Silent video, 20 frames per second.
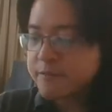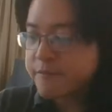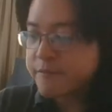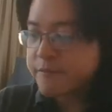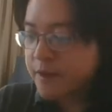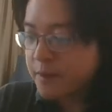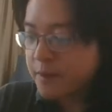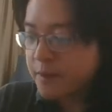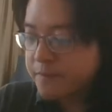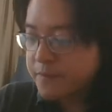
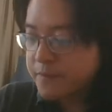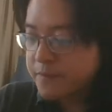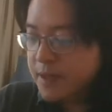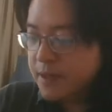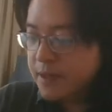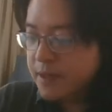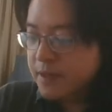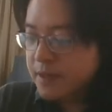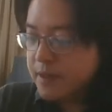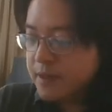from
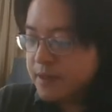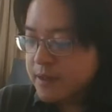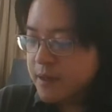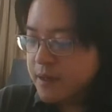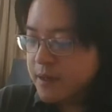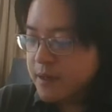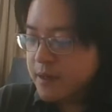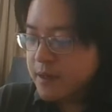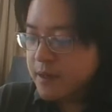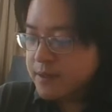
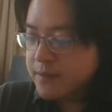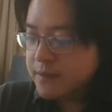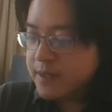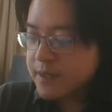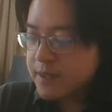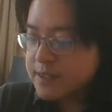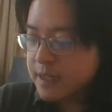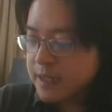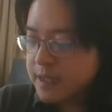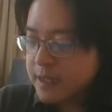
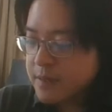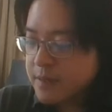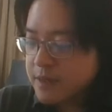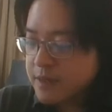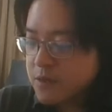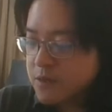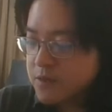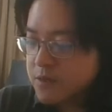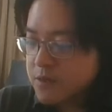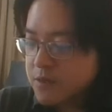this number
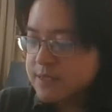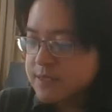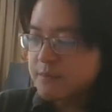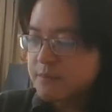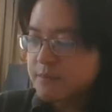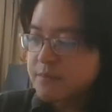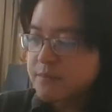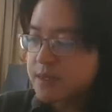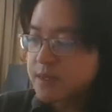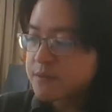to this
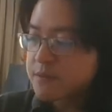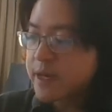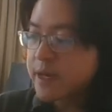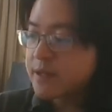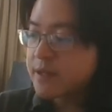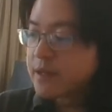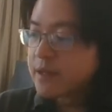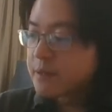number, right?